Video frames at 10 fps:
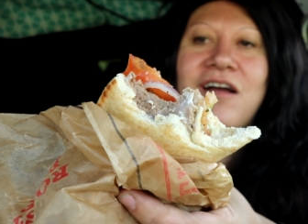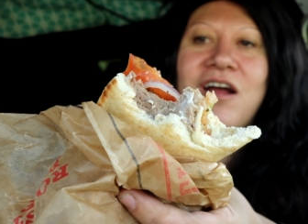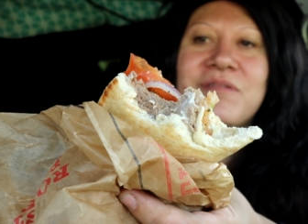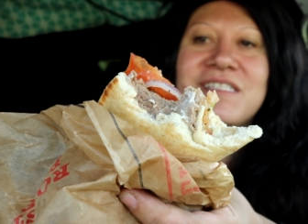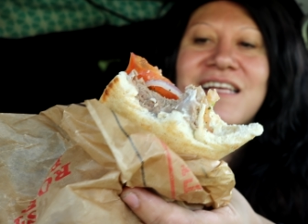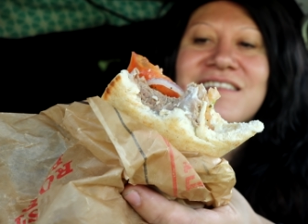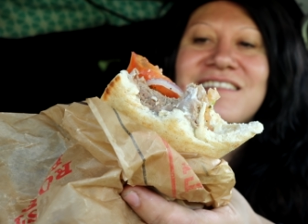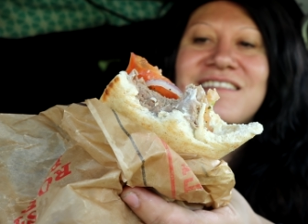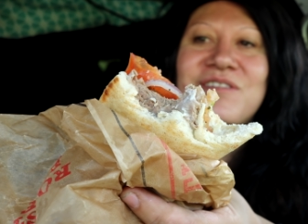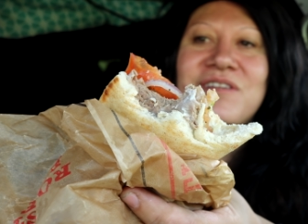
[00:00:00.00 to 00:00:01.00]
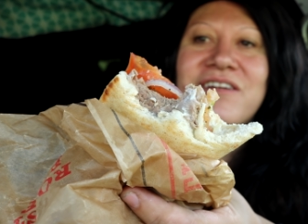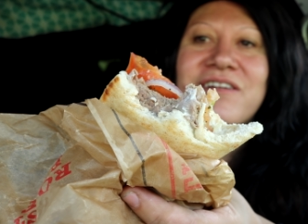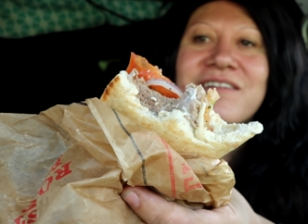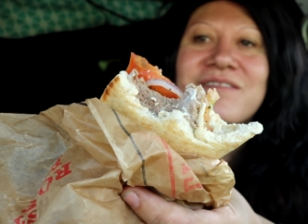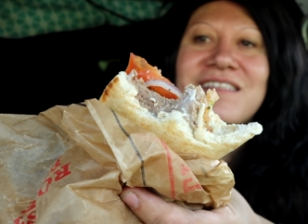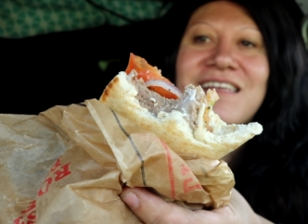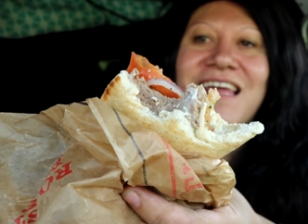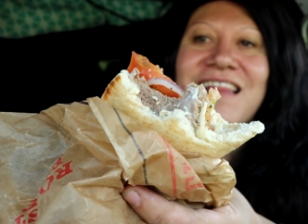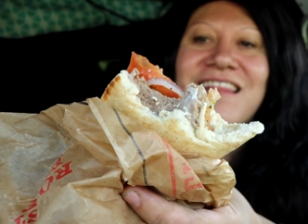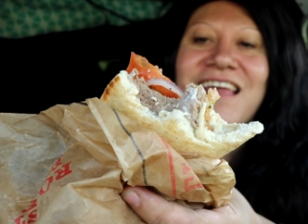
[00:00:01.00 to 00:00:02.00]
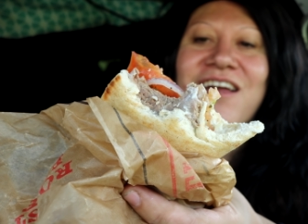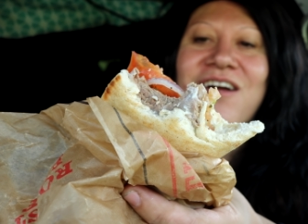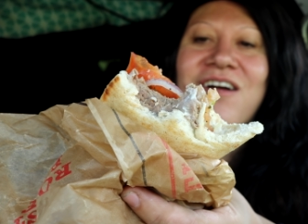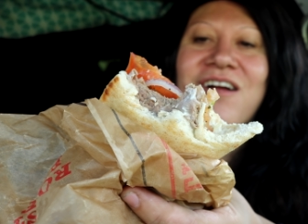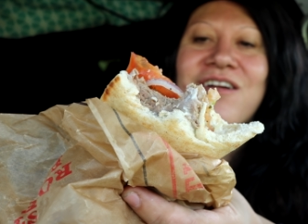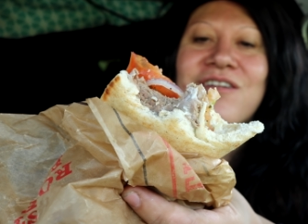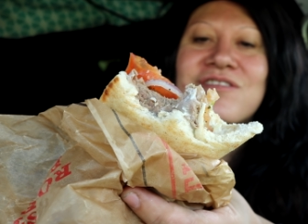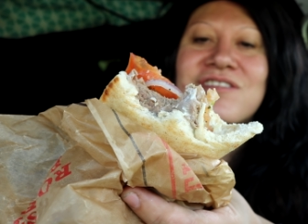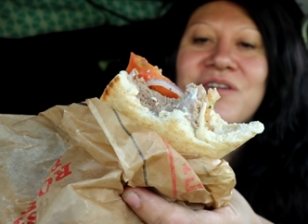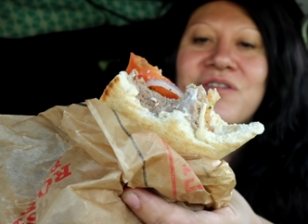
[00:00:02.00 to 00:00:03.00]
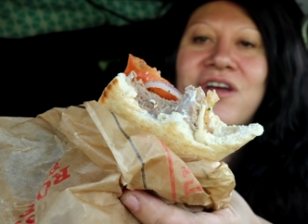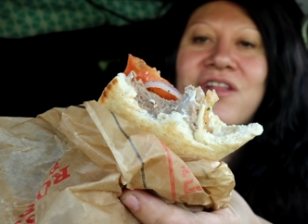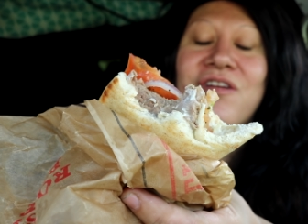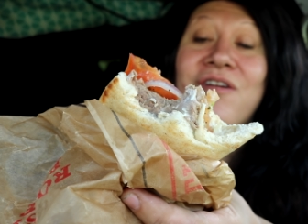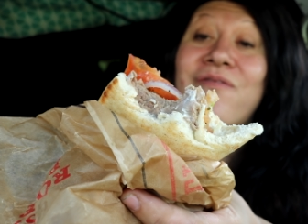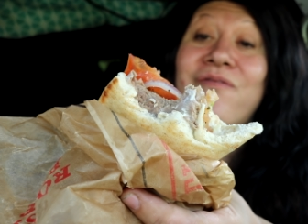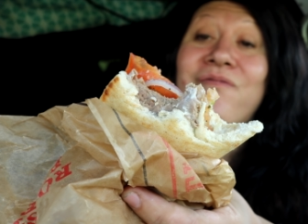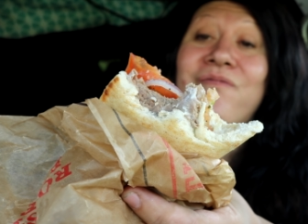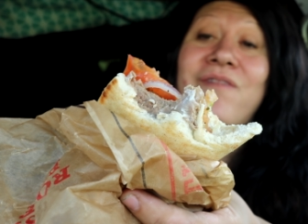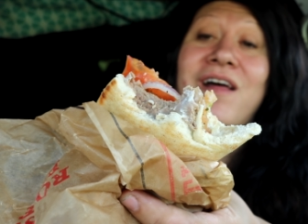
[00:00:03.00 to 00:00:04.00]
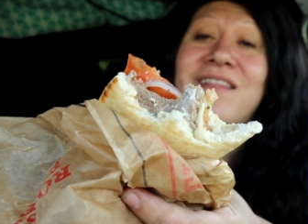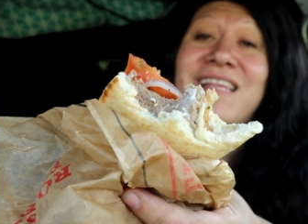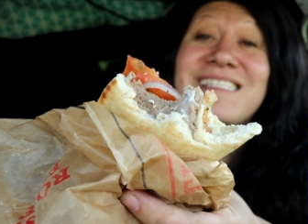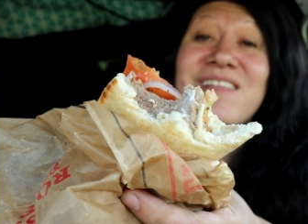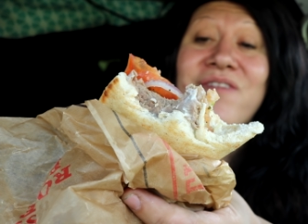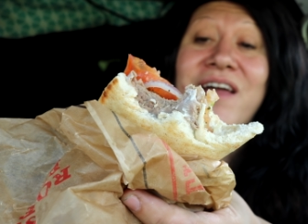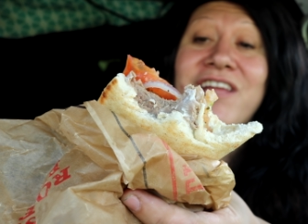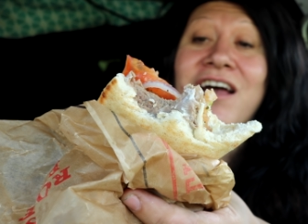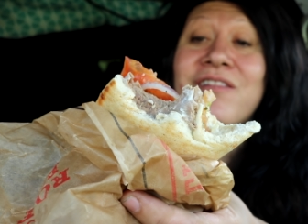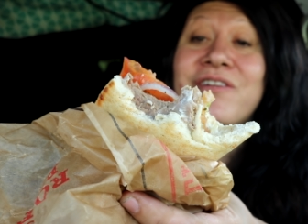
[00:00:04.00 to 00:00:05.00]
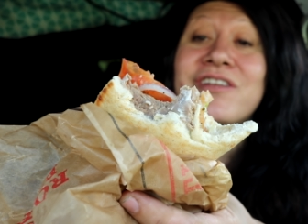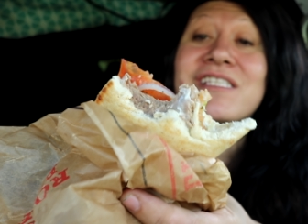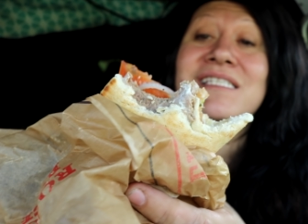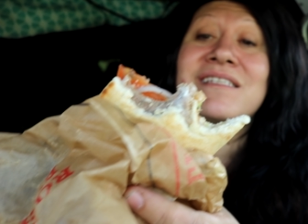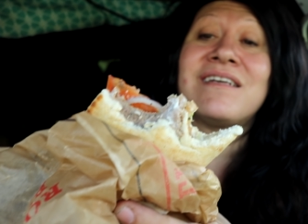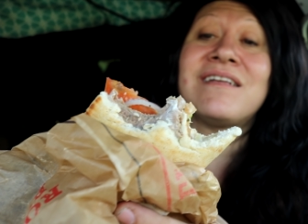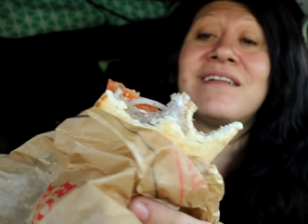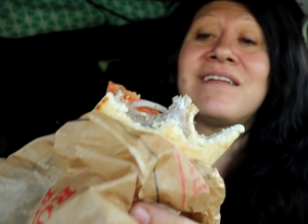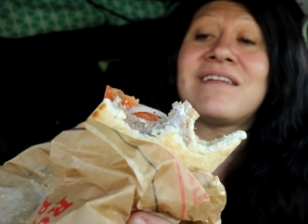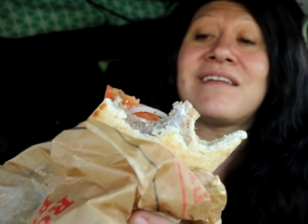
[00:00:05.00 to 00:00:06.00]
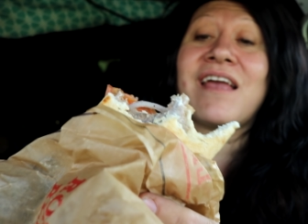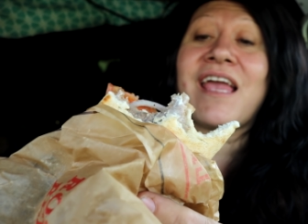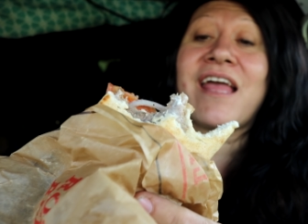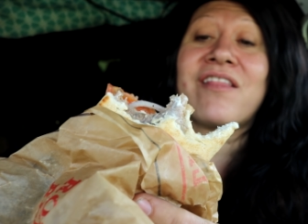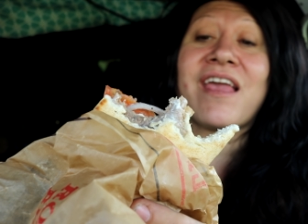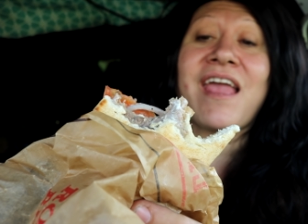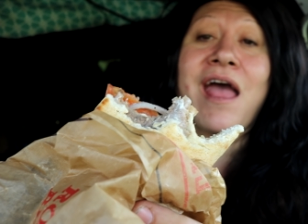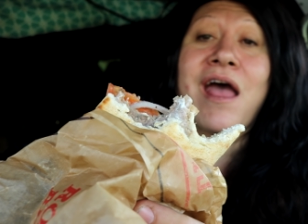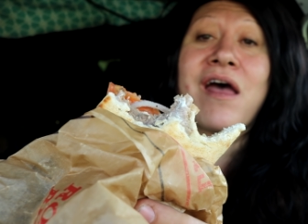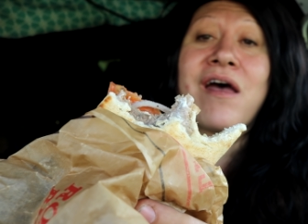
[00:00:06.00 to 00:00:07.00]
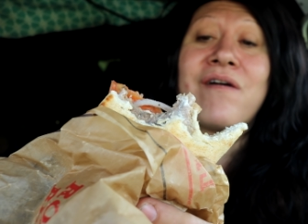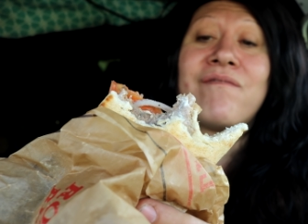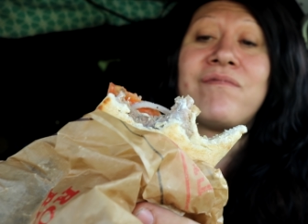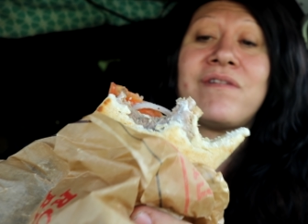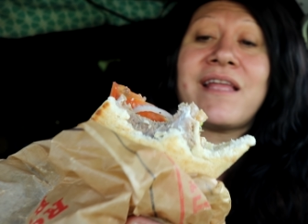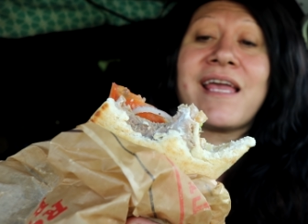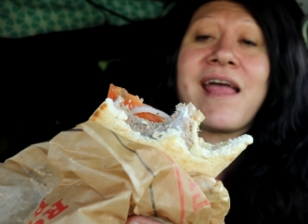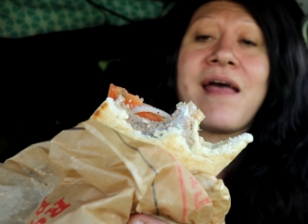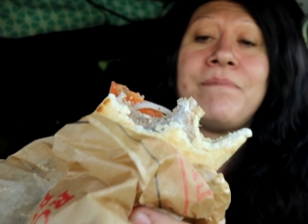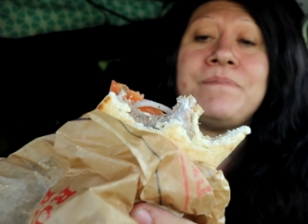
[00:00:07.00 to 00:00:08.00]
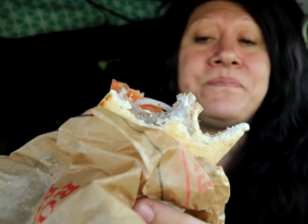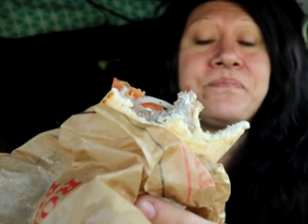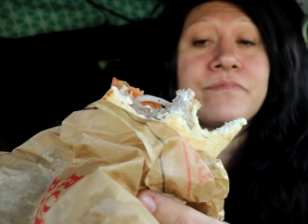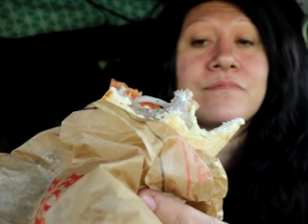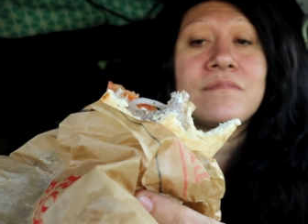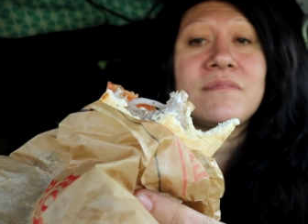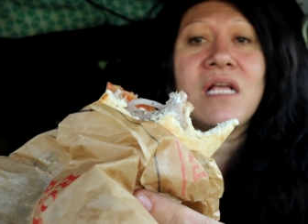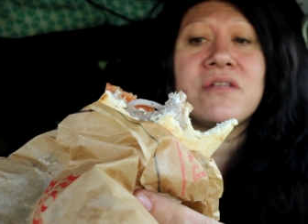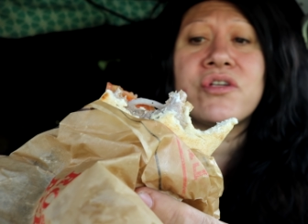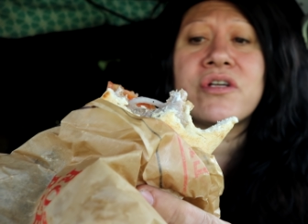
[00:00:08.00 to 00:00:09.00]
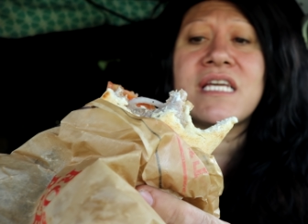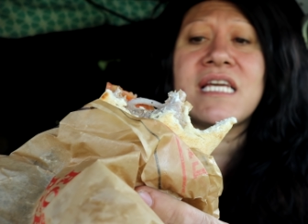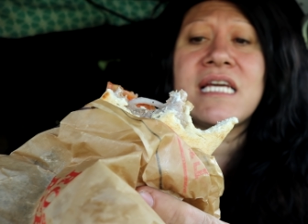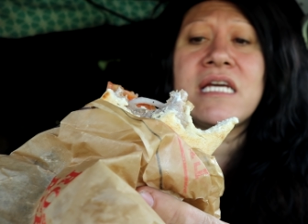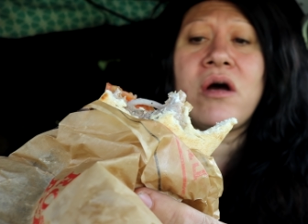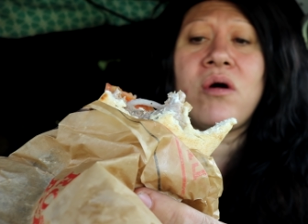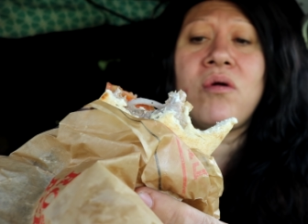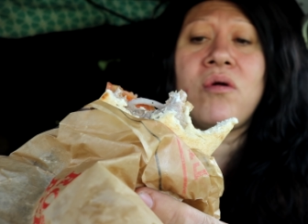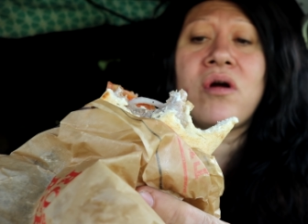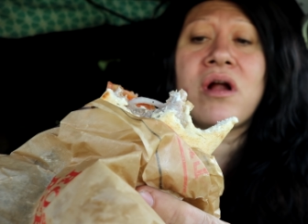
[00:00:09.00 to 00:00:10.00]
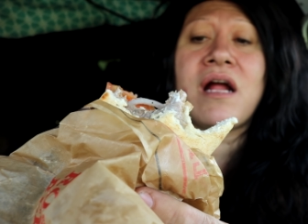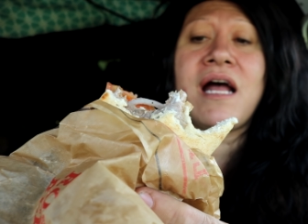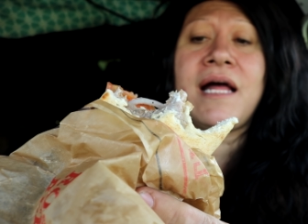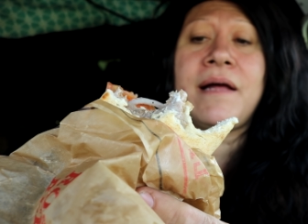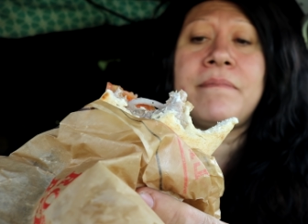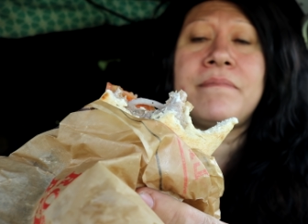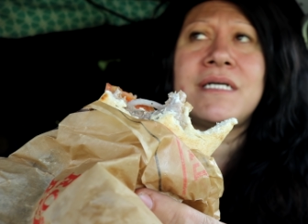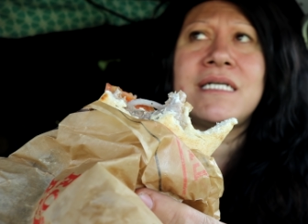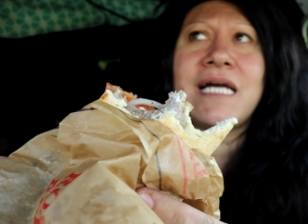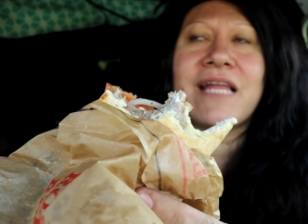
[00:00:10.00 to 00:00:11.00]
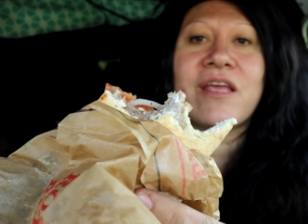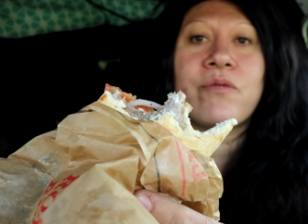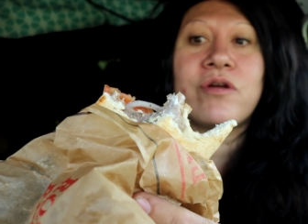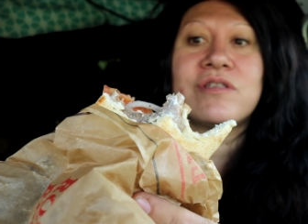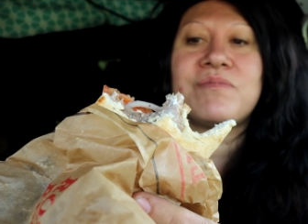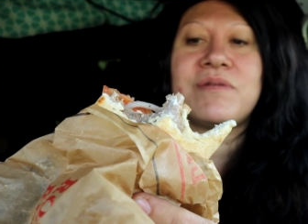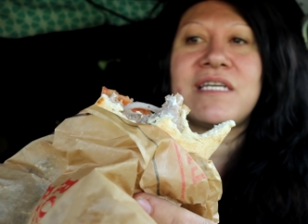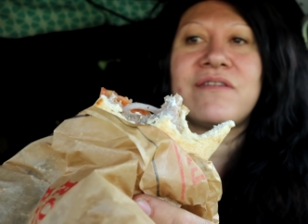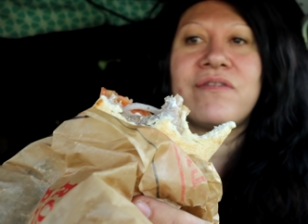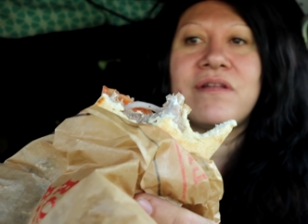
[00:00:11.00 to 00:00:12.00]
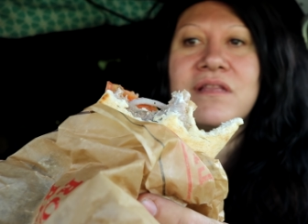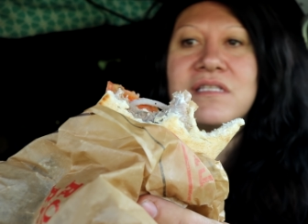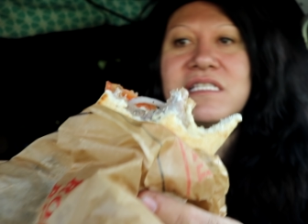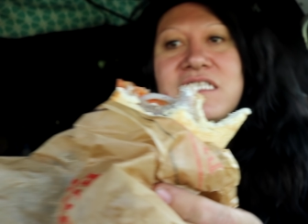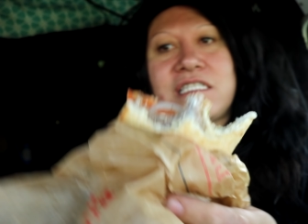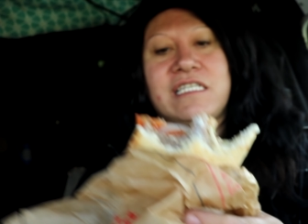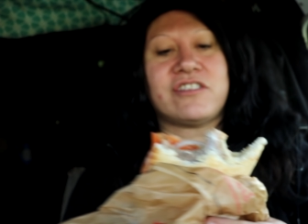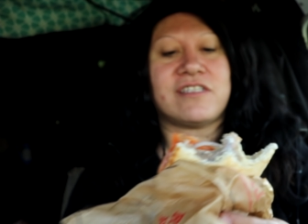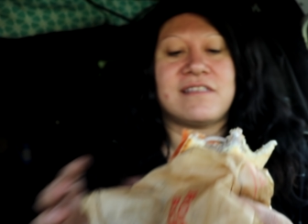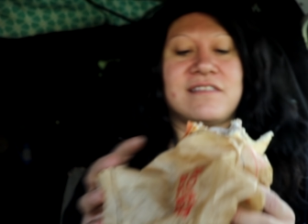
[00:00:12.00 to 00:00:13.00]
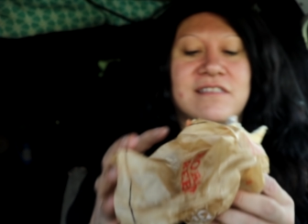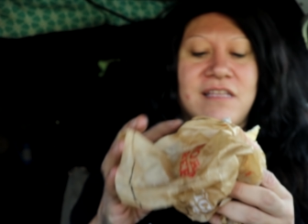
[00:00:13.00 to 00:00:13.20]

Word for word: Arby's has these new Gyros, and they are so good. They're uh, less than $5. And they have lamb, turkey, or um, I think roast beef. This is delicious.